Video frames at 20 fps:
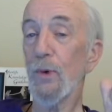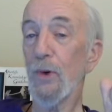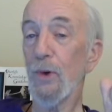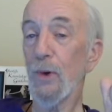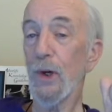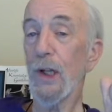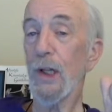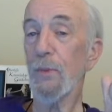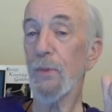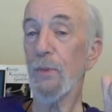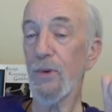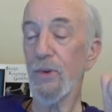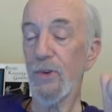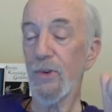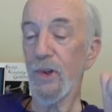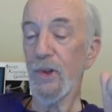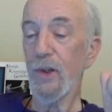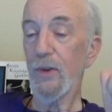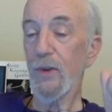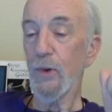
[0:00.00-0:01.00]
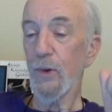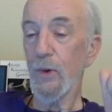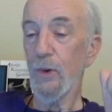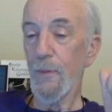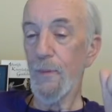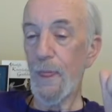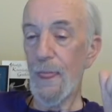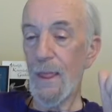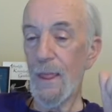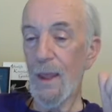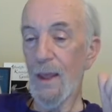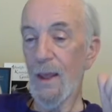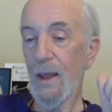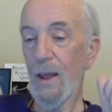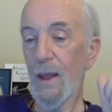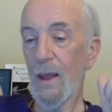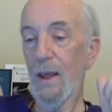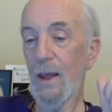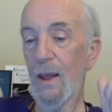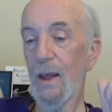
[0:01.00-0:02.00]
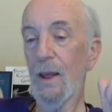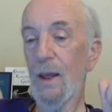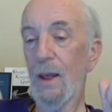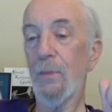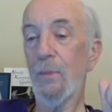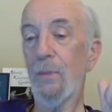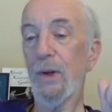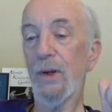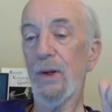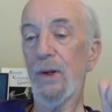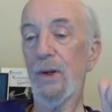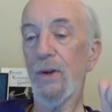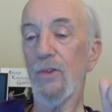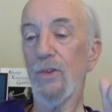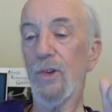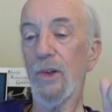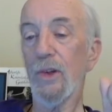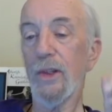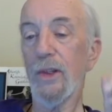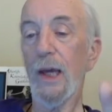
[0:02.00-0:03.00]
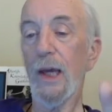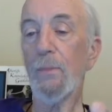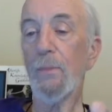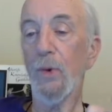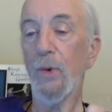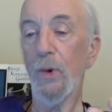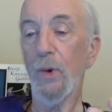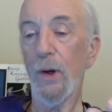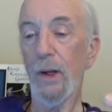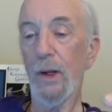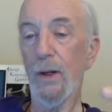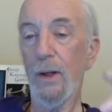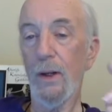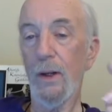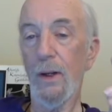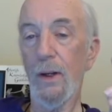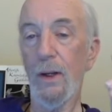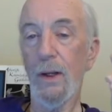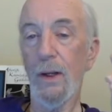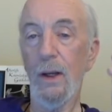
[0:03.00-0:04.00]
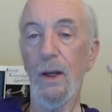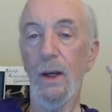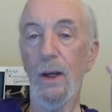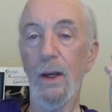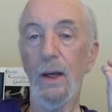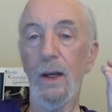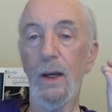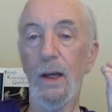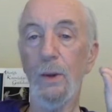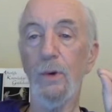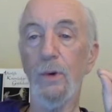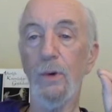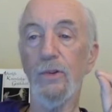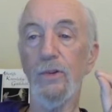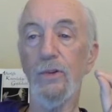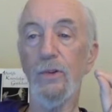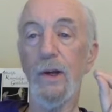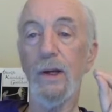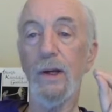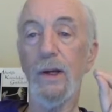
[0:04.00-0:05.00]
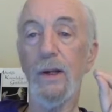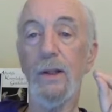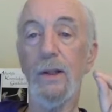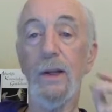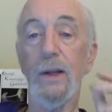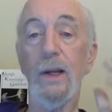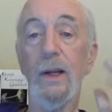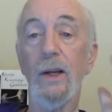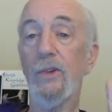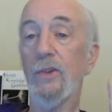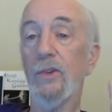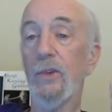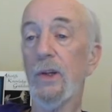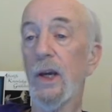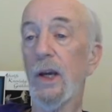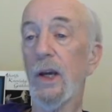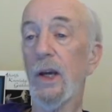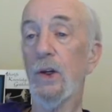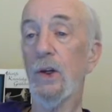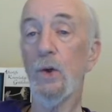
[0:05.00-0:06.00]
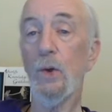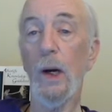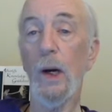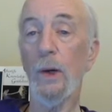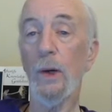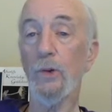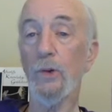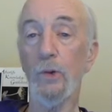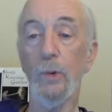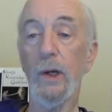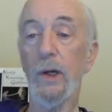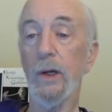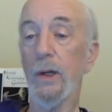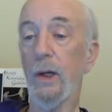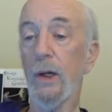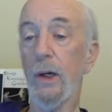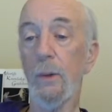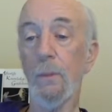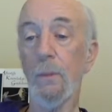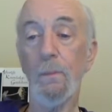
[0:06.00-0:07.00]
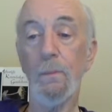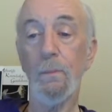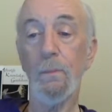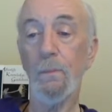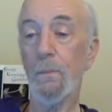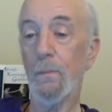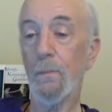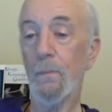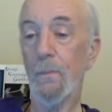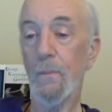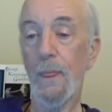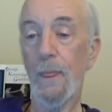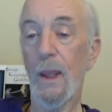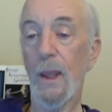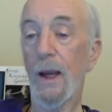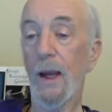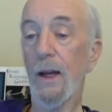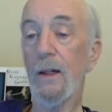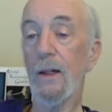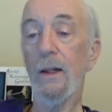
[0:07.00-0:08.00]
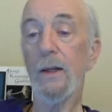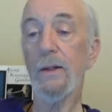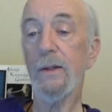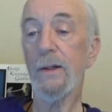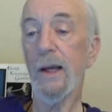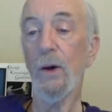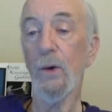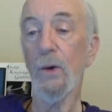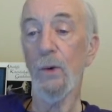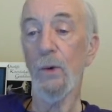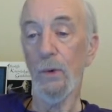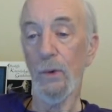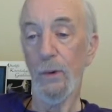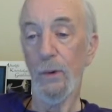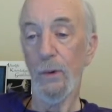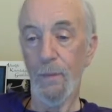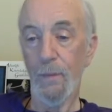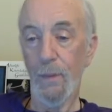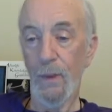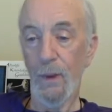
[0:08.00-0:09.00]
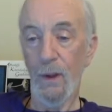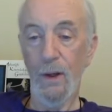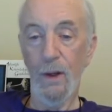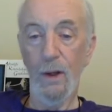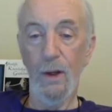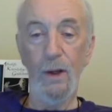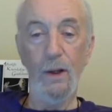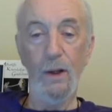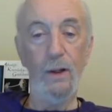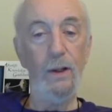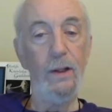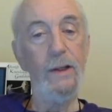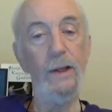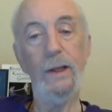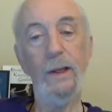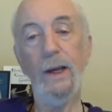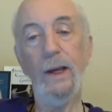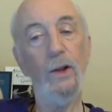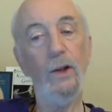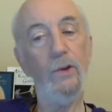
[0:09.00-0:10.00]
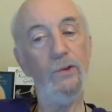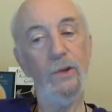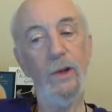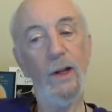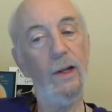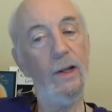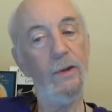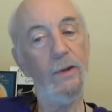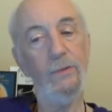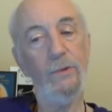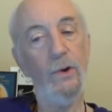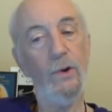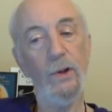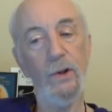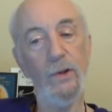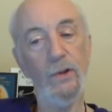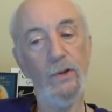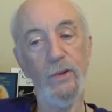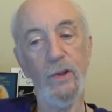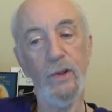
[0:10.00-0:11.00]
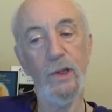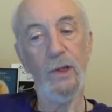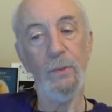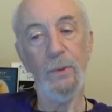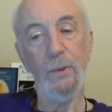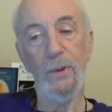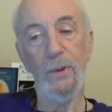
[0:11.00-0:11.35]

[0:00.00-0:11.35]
and the perceiver. Because at that point, it was like the next thing I knew, I was waking up. I clicked out. Clicking out's not like falling asleep.